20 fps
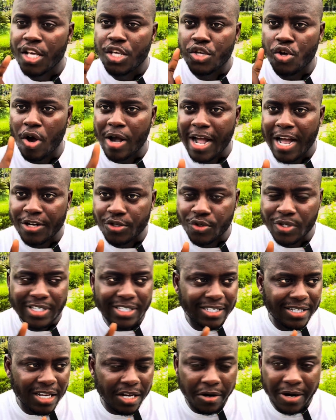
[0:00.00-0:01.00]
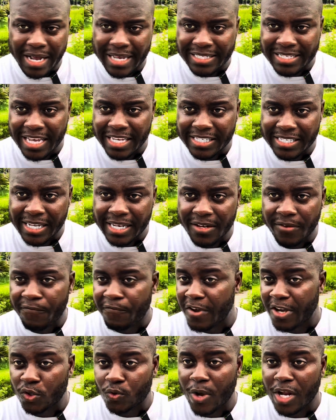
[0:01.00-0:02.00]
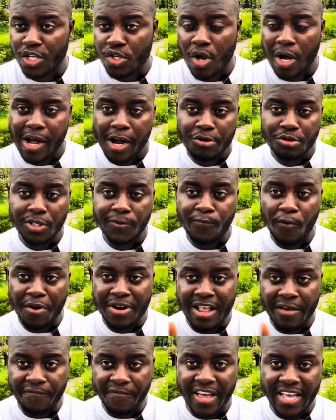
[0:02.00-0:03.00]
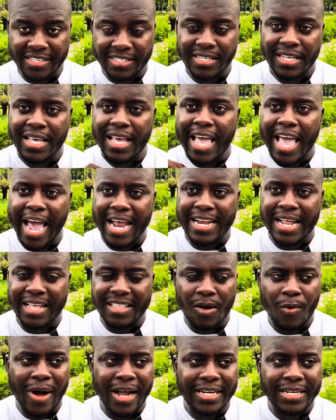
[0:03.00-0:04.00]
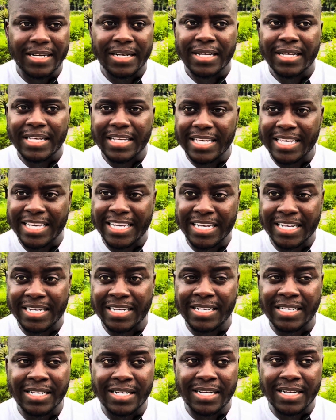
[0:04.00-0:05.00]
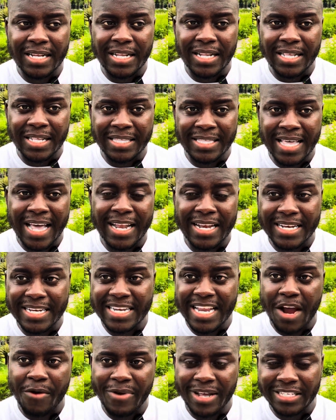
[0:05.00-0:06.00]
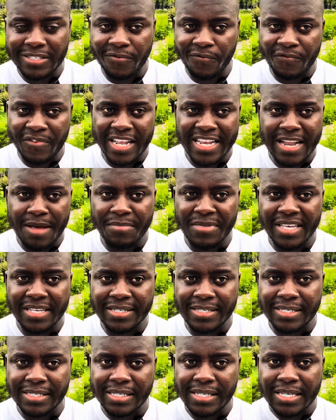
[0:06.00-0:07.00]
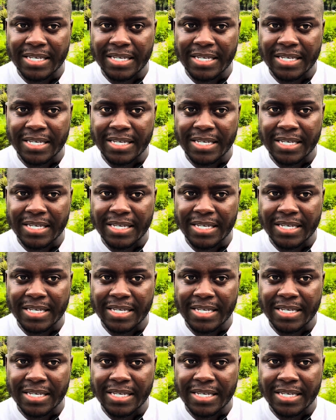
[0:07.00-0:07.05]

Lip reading: Your country's legalization, first one in your country's foreign affairs, and the other one in the nearest Vietnamese